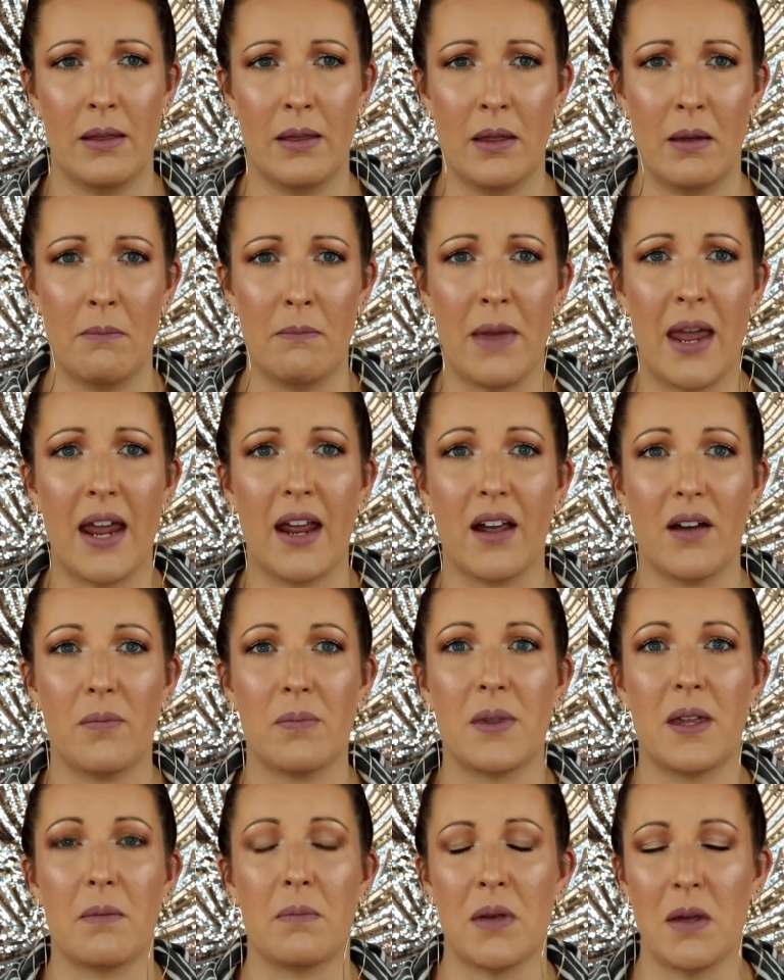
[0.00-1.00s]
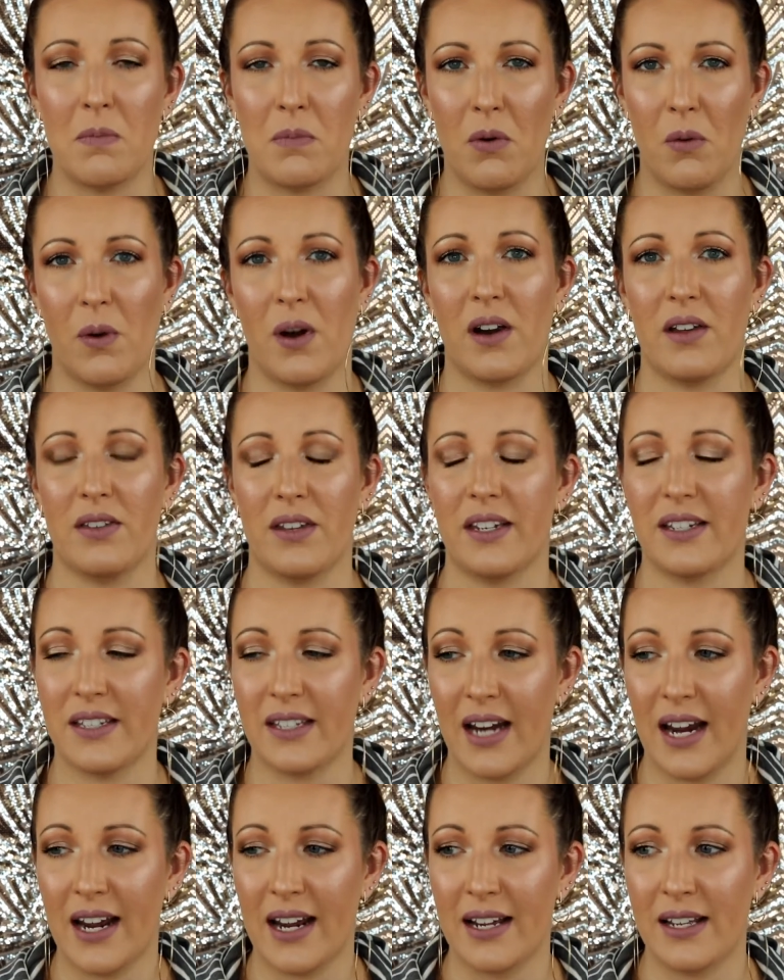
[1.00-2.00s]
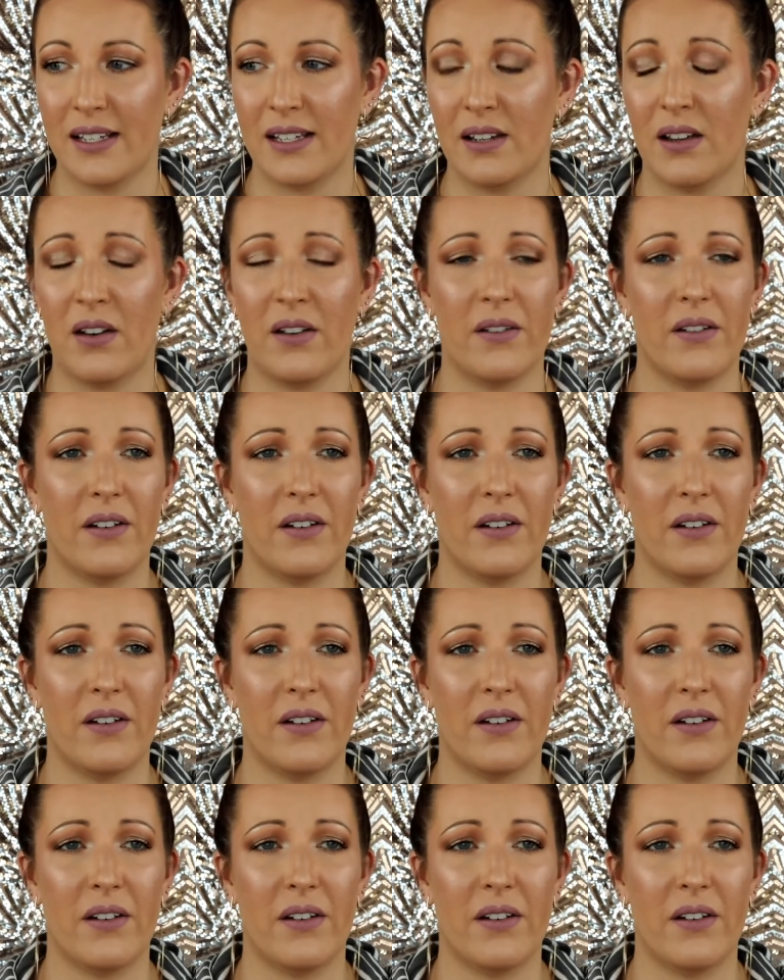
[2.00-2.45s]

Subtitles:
the makeup that people wear these days,